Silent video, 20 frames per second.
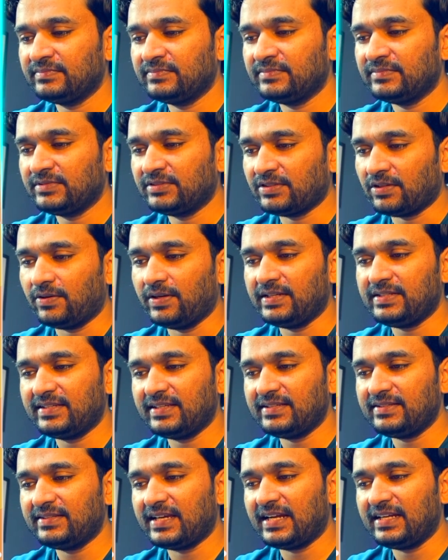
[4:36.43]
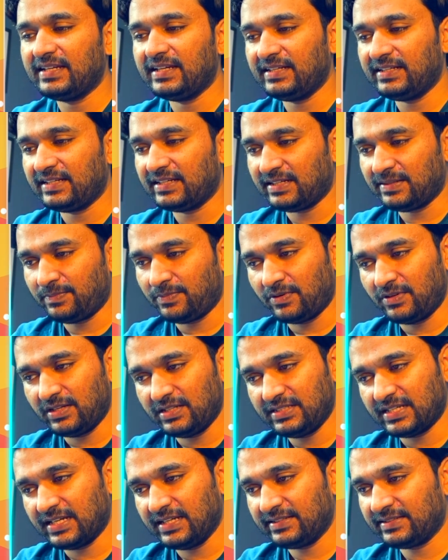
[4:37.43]
So it says that it
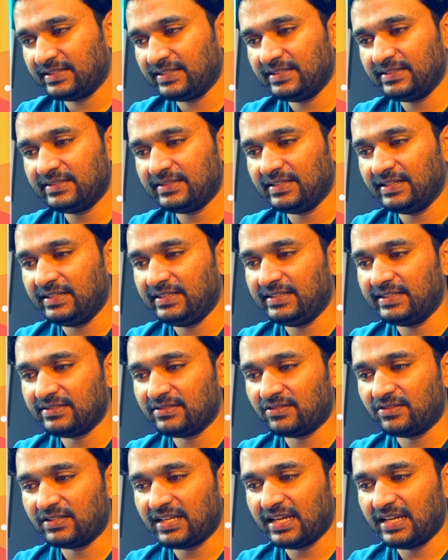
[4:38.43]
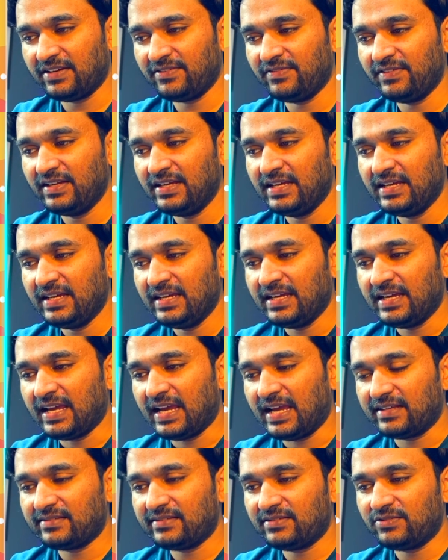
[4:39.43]
apologizes. It does not have
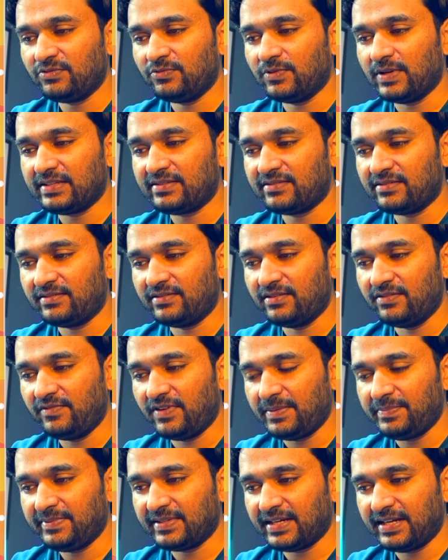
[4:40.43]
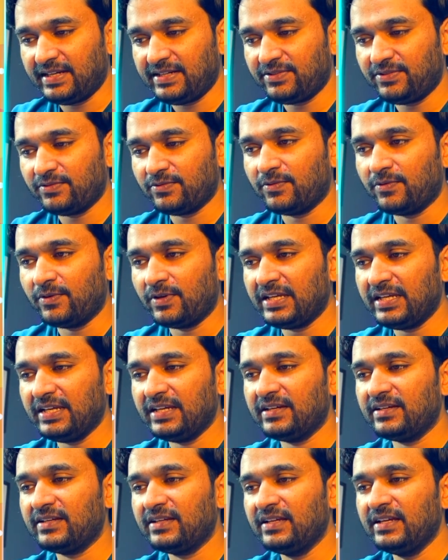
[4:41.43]
access to external websites. So
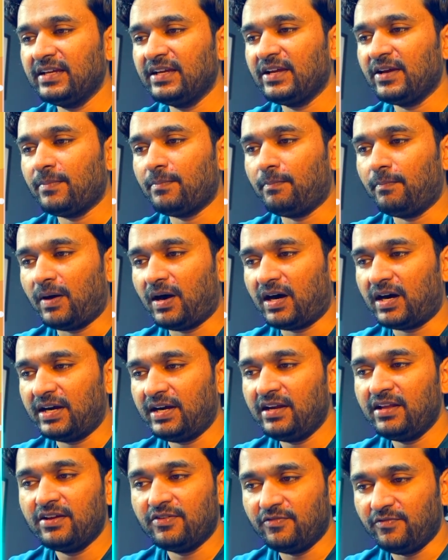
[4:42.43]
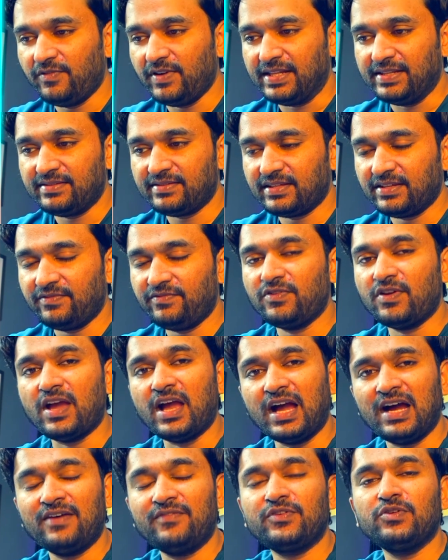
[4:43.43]
here Bard wins. If you
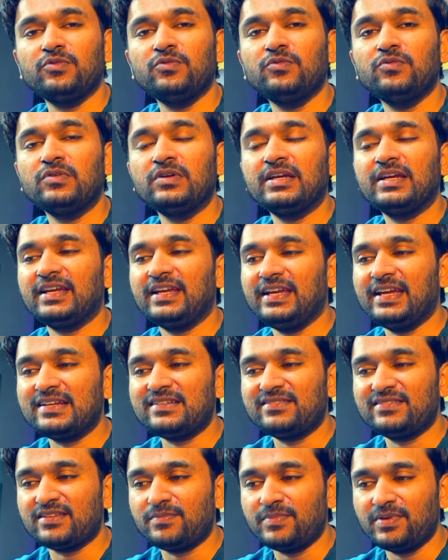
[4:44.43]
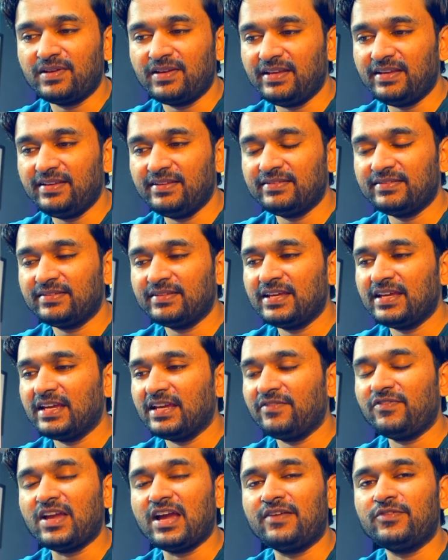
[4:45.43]
have to get summaries,
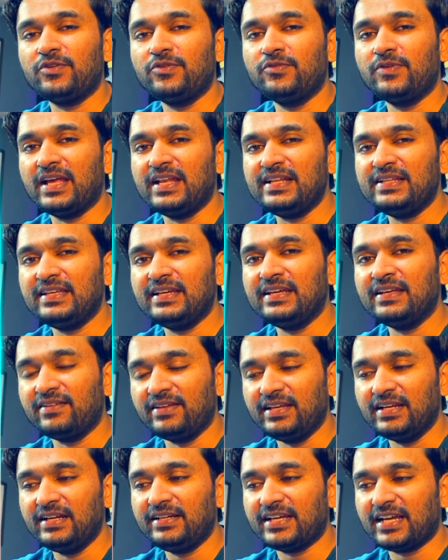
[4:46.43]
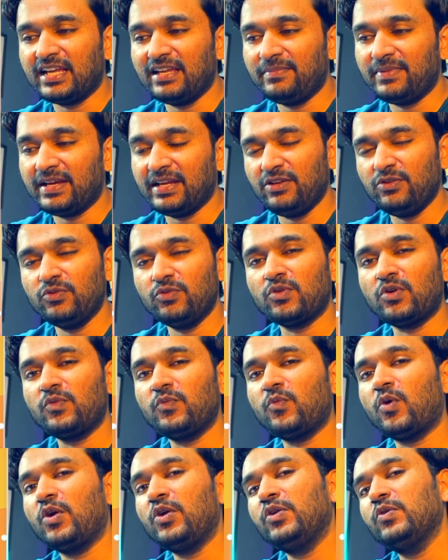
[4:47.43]
if you have to do anything real time and you do not
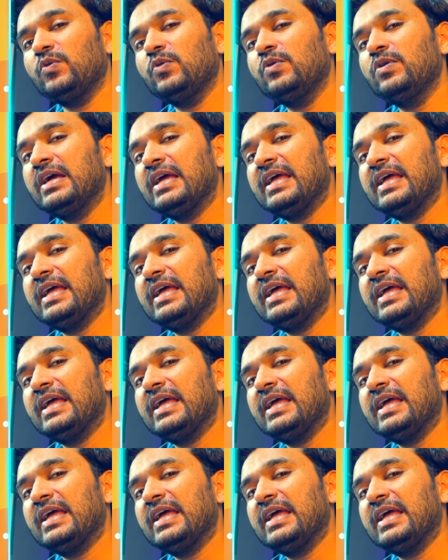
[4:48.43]
want to